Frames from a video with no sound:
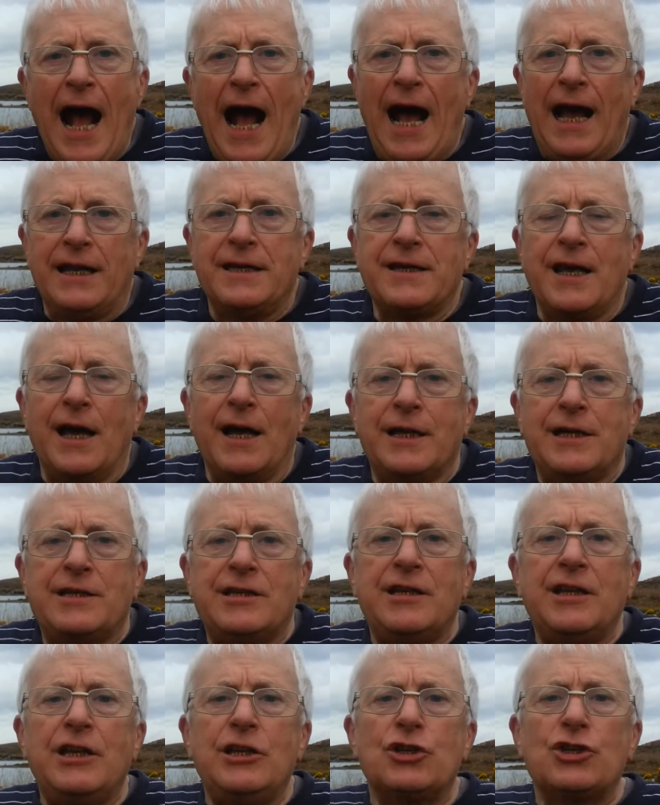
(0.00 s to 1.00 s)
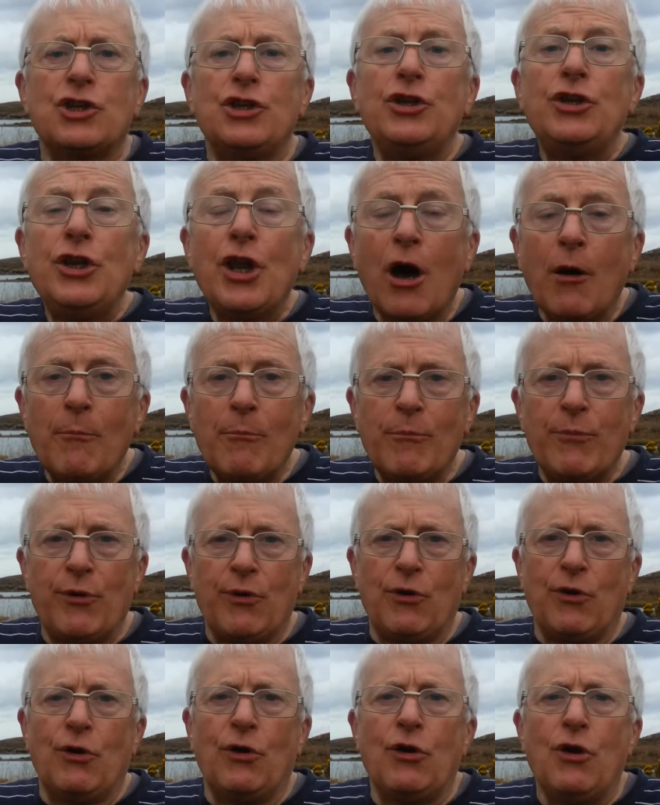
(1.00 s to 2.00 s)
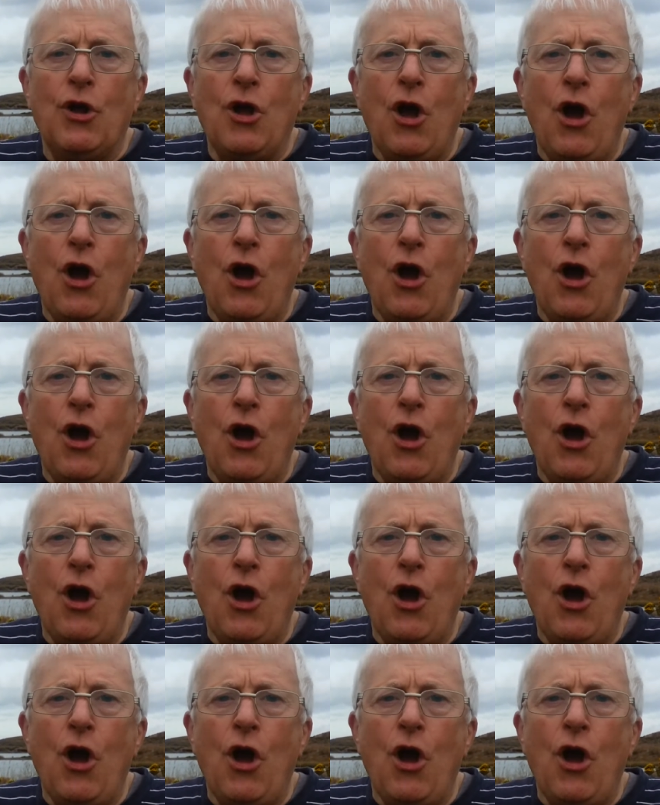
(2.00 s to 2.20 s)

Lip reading: and I teach a number